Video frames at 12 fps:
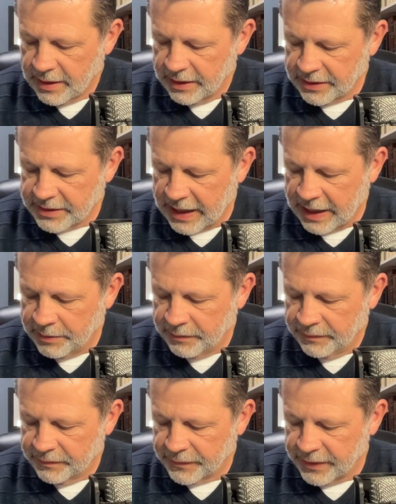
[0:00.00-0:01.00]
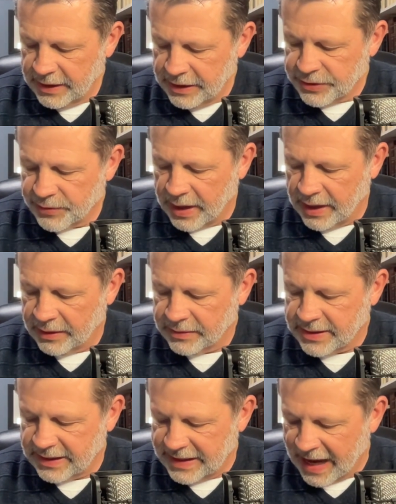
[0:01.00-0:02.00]
And the time for Israel
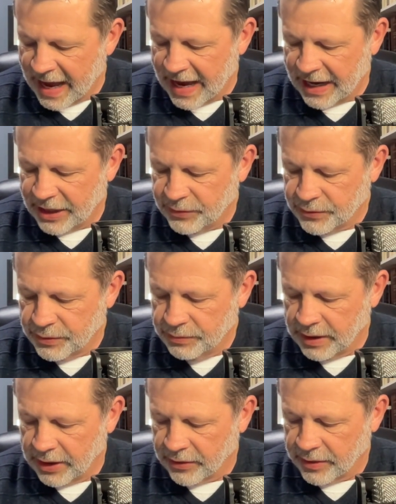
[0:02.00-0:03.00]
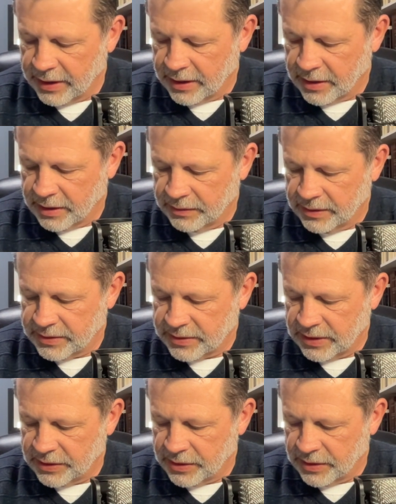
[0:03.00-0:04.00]
to die drew near, and he called his
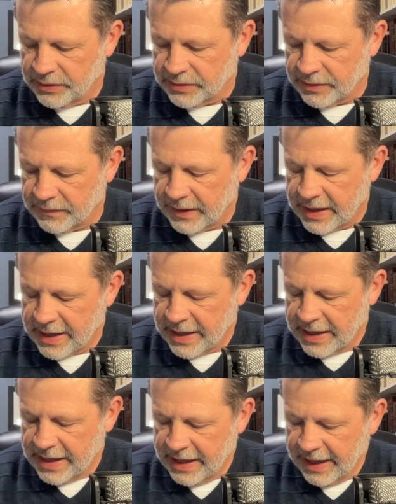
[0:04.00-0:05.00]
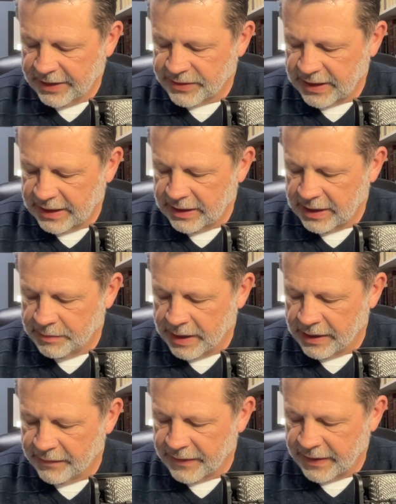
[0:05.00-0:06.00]
son Joseph and said to him,
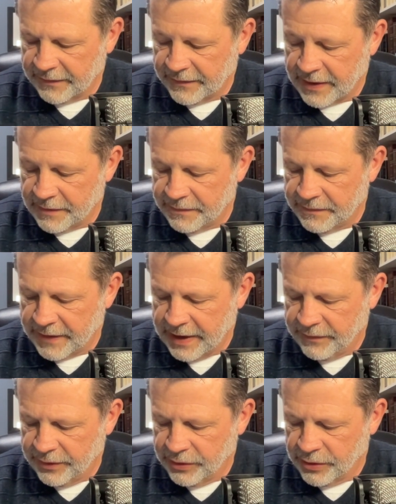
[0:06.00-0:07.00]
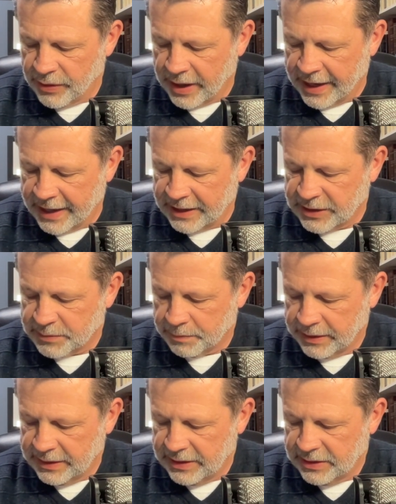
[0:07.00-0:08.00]
Now, if I have found favor in your eyes,
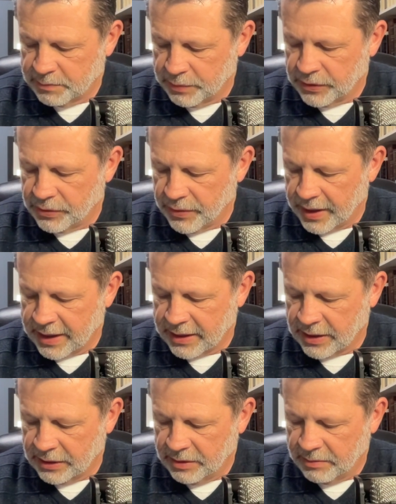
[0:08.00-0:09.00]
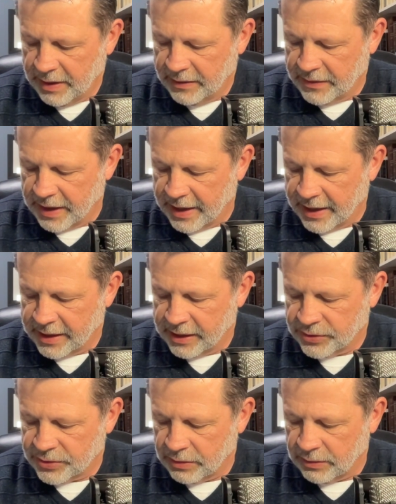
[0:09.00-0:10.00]
please put your hand under my thigh
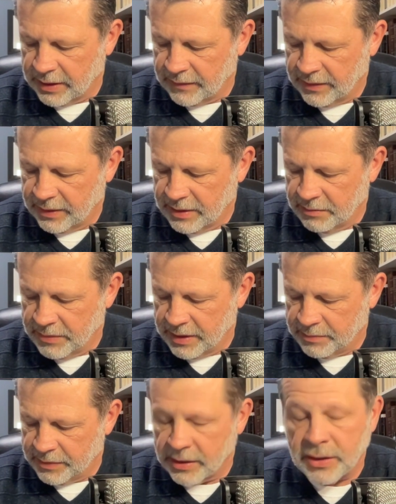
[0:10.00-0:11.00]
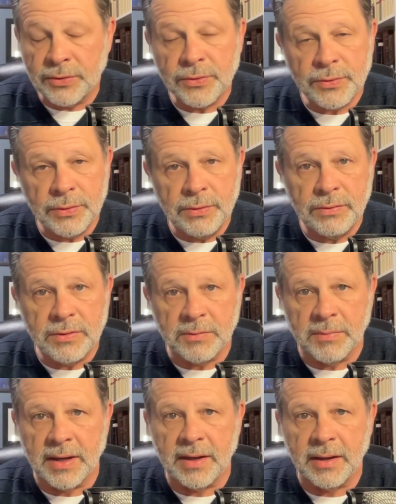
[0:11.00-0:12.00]
and show loving commitment and truth to
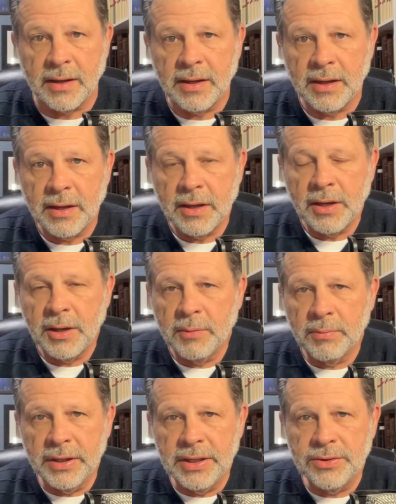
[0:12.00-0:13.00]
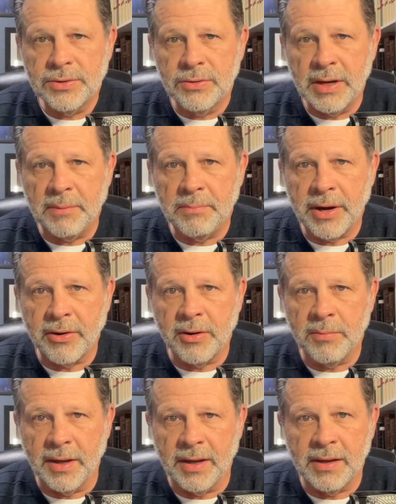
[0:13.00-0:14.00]
me. Please do not bury
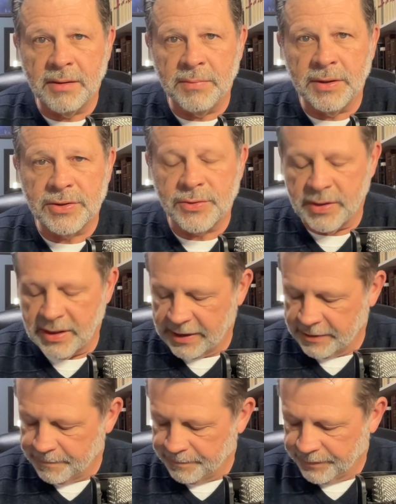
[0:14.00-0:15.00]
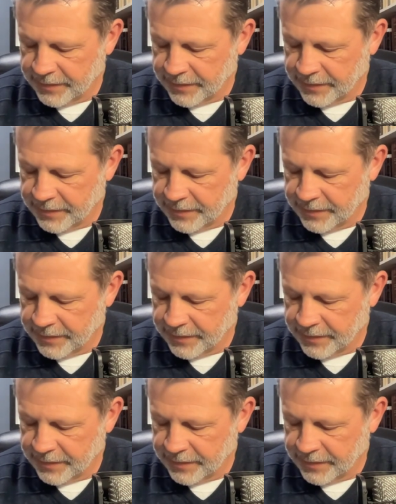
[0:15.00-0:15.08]
me in Mitzrayim.